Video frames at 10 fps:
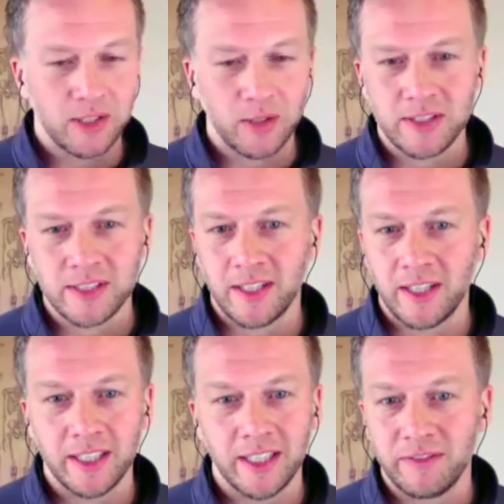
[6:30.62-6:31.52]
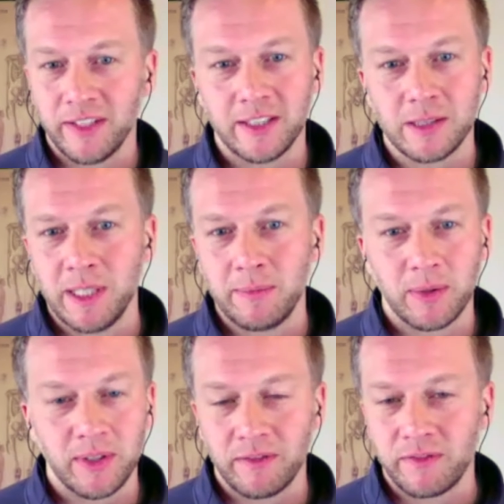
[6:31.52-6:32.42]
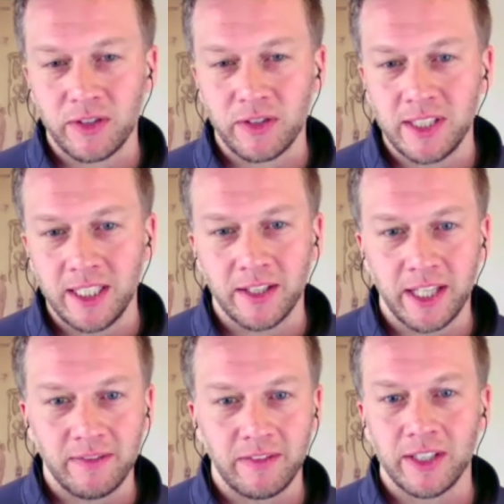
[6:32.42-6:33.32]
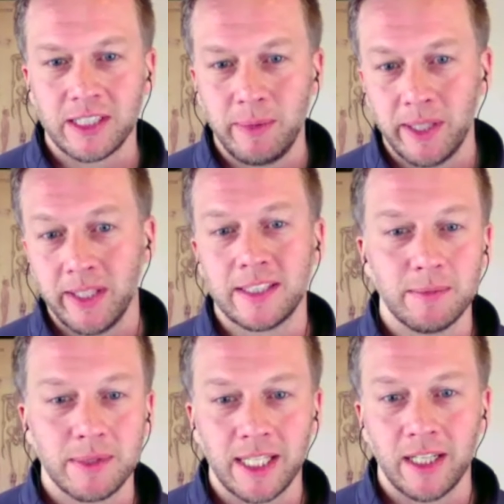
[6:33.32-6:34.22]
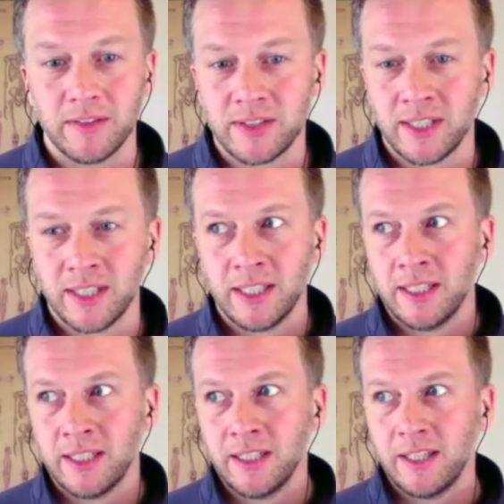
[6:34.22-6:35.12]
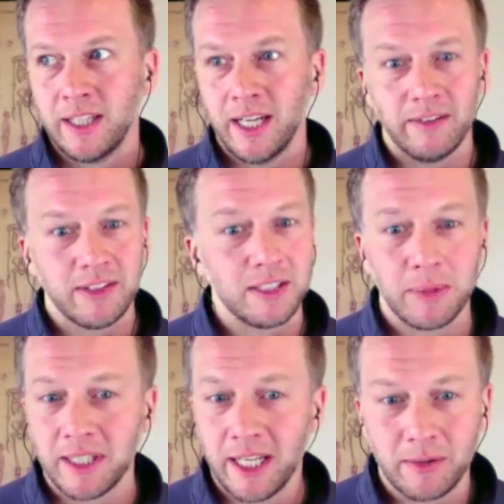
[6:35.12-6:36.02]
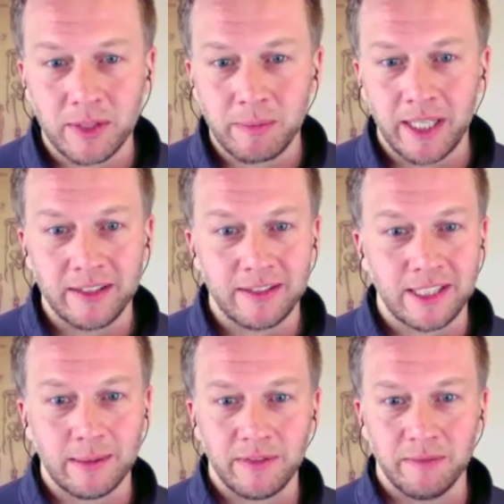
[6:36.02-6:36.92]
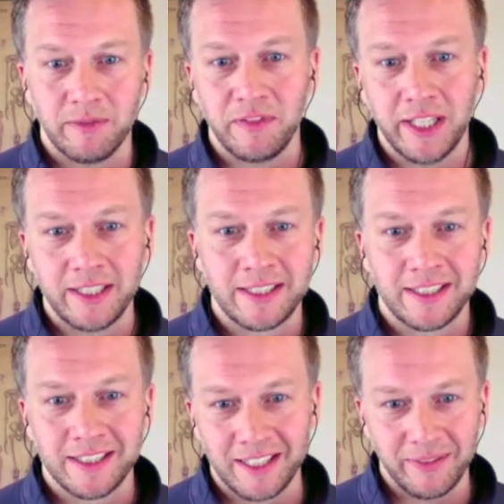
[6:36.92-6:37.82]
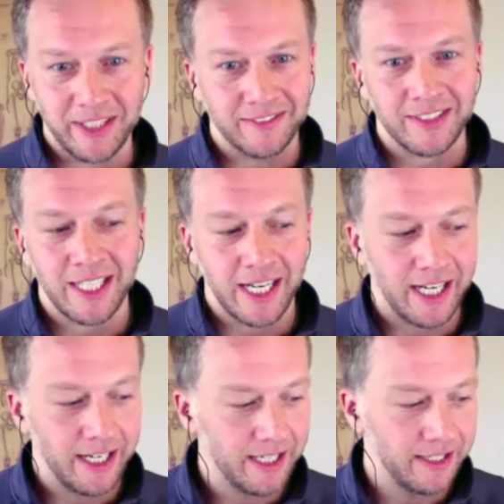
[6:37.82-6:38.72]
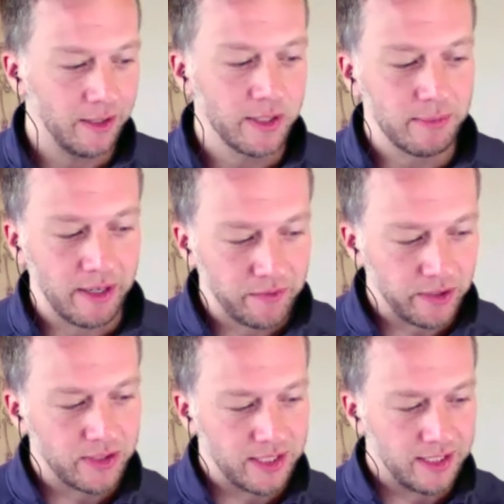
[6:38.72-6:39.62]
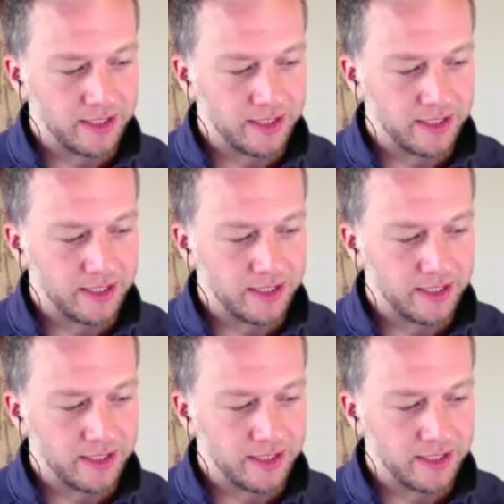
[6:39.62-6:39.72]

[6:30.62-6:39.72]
courses long enough, like there's people where the first needle they've ever experienced themselves, they have a sympathetic response. Some of them faint. I mean, it wasn't my first